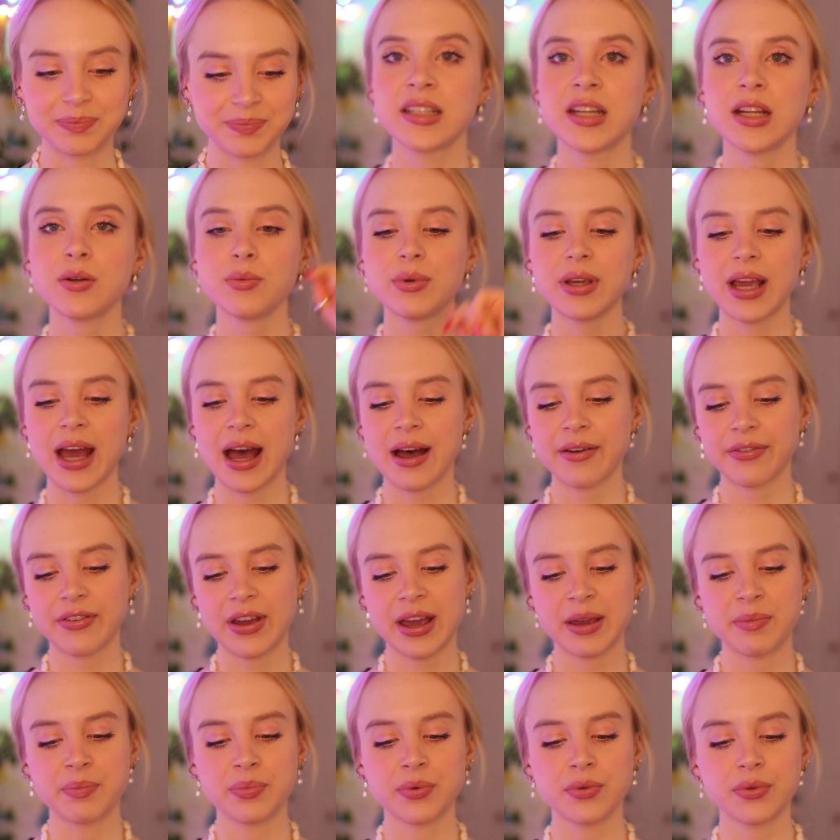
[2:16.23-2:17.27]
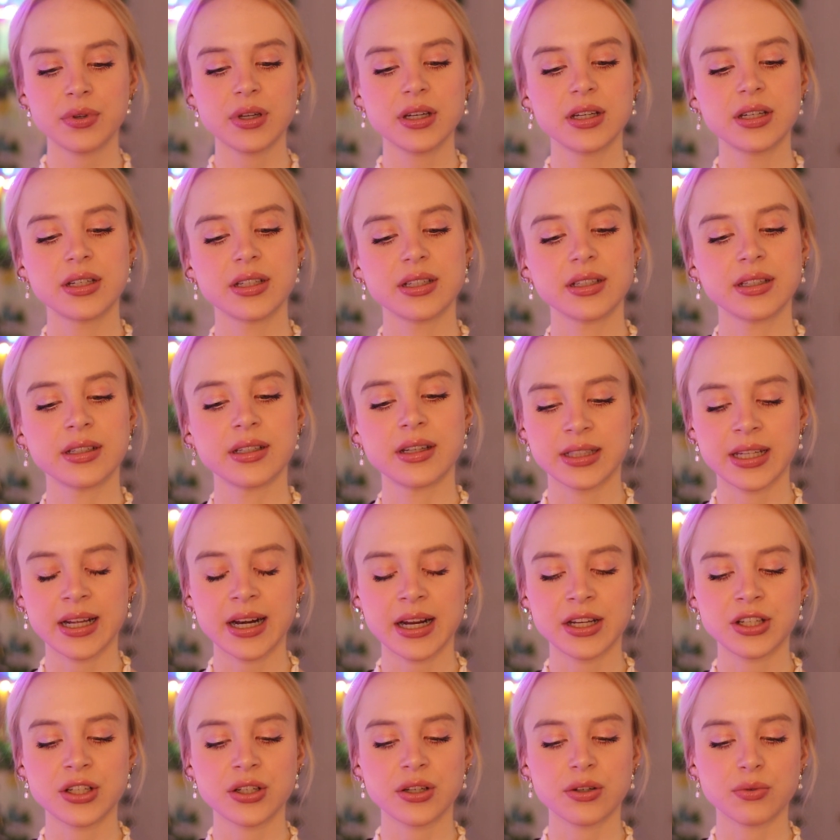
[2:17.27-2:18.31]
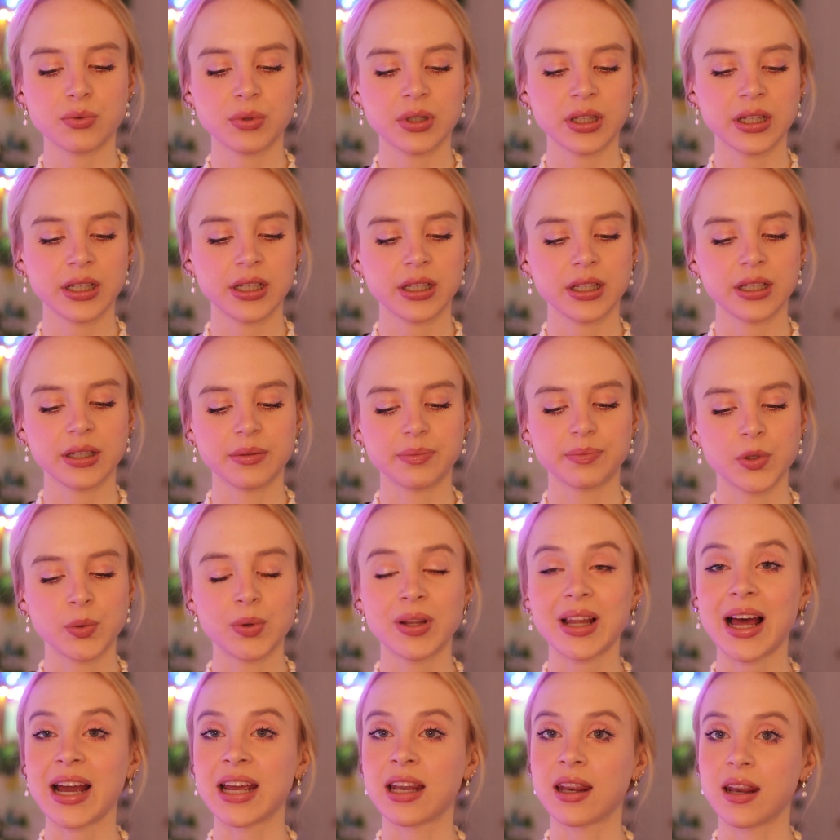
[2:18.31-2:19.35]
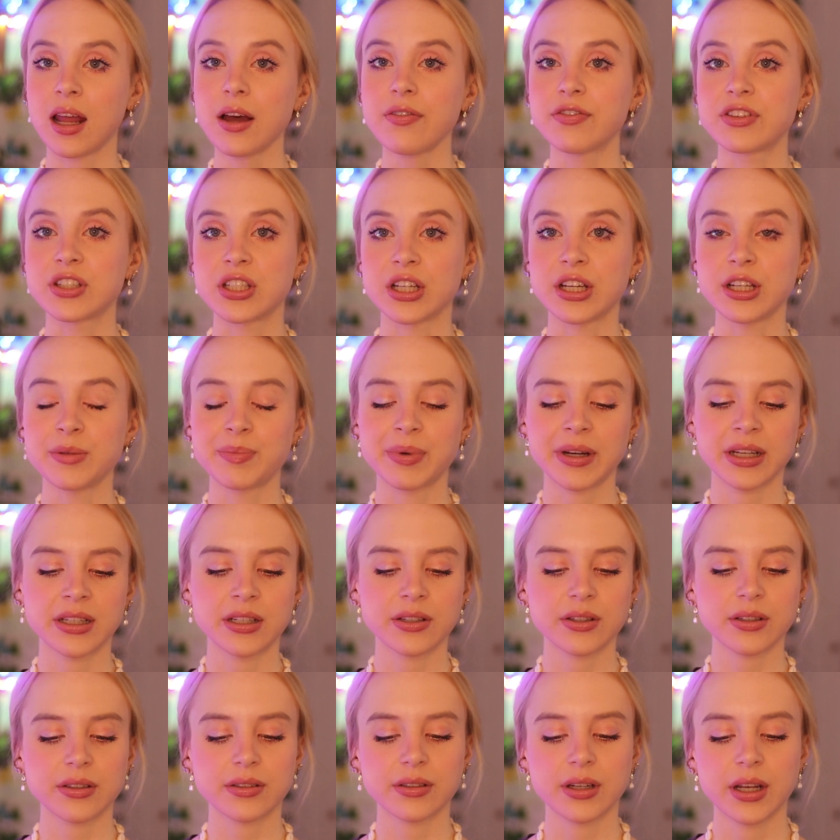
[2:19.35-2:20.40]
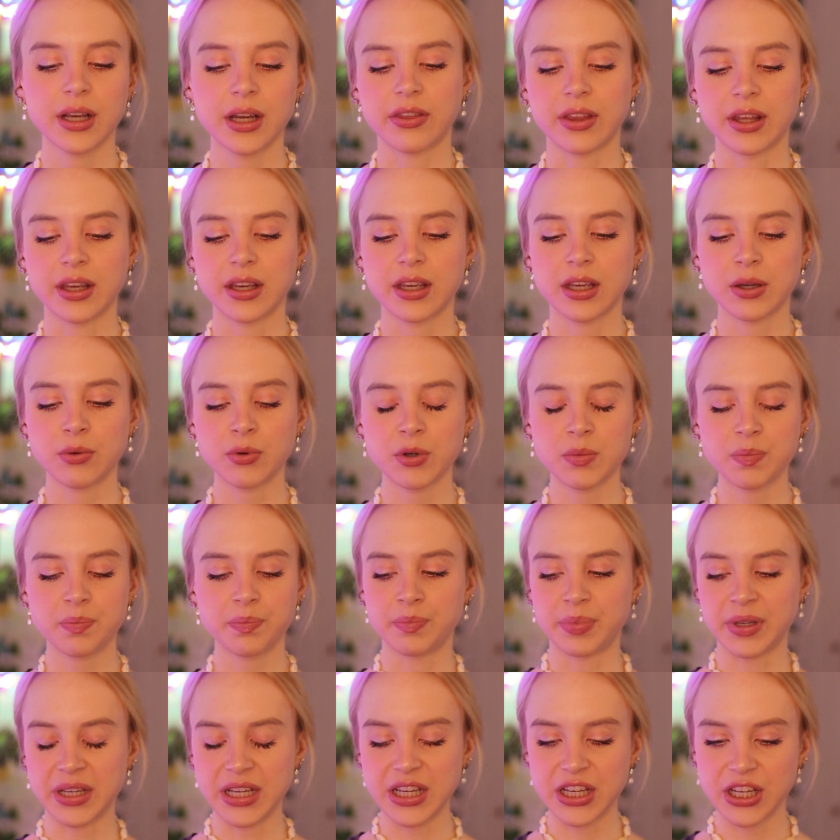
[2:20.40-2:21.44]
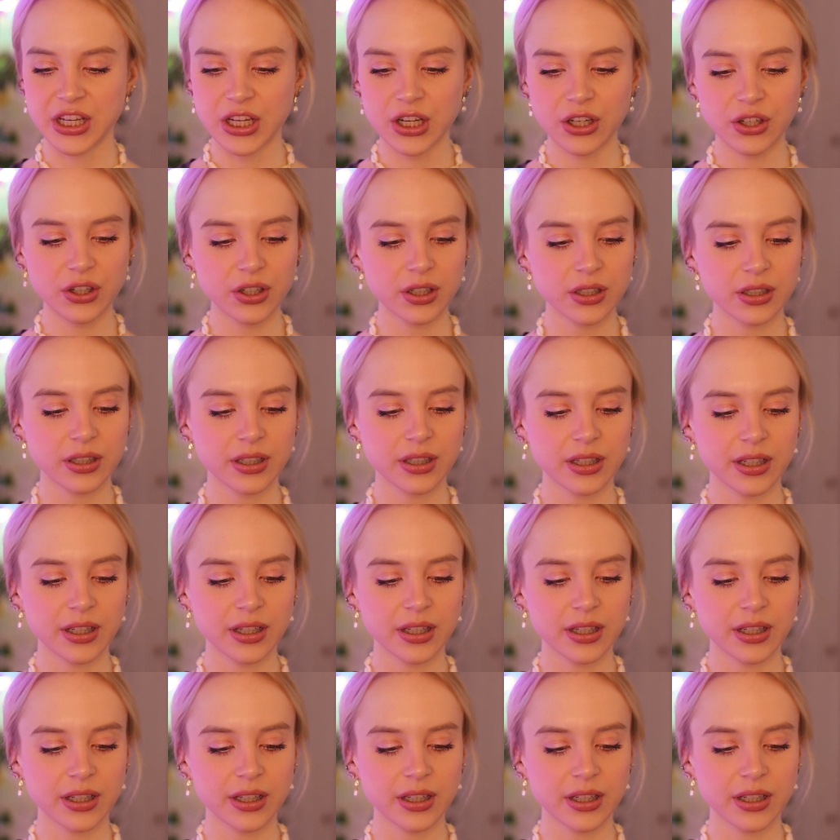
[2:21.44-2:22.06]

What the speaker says: Then we have a book that I didn't really... Well, I loved it, but I didn't think it would be here.